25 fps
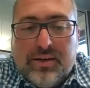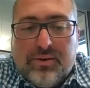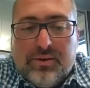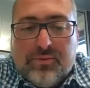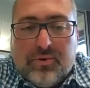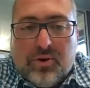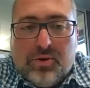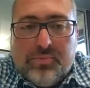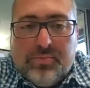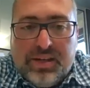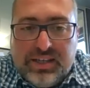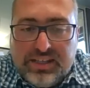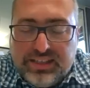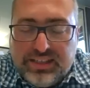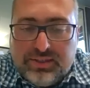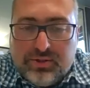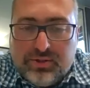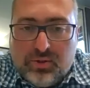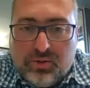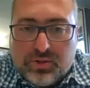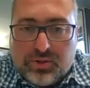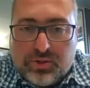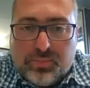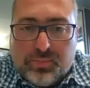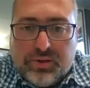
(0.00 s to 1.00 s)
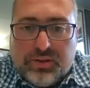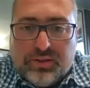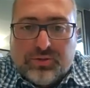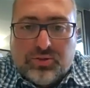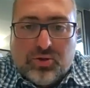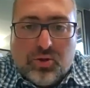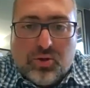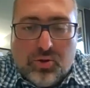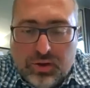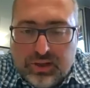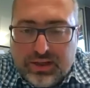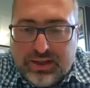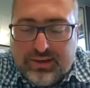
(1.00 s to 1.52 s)
from hitting the hospitals
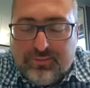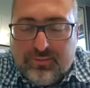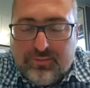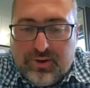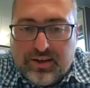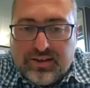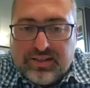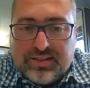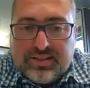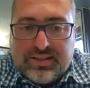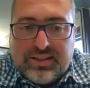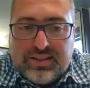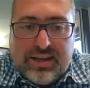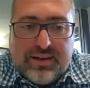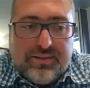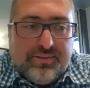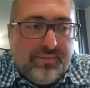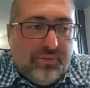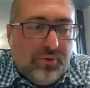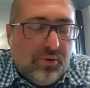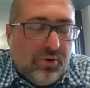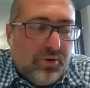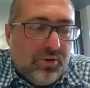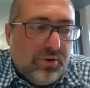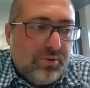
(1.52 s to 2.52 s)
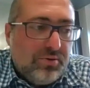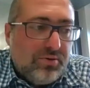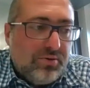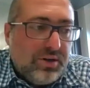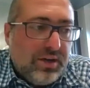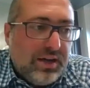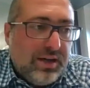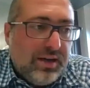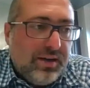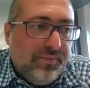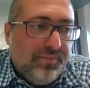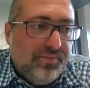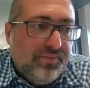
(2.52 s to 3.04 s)
all at once, therefore
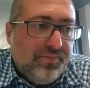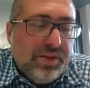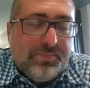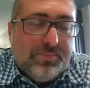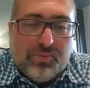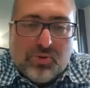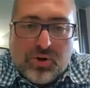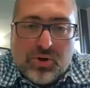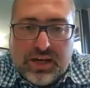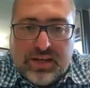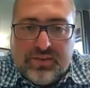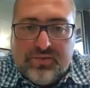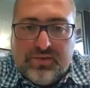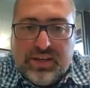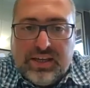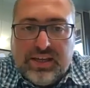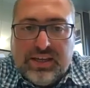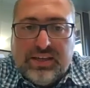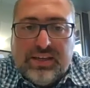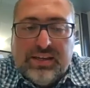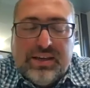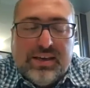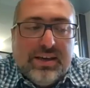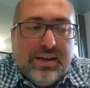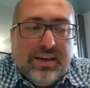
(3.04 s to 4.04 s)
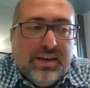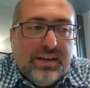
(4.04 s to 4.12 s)
depriving